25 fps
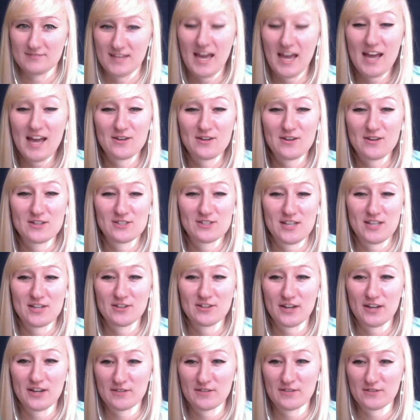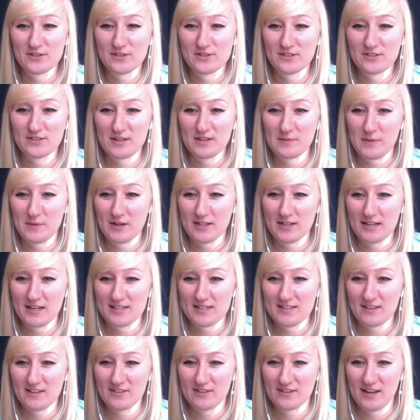you guys just had your anniversary podcast
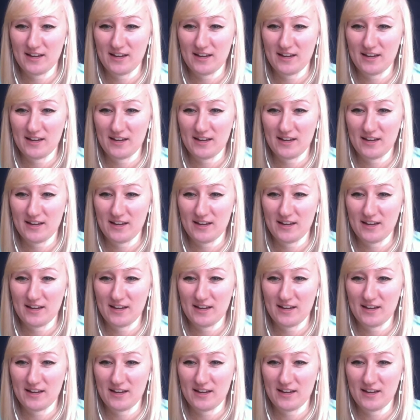the other day,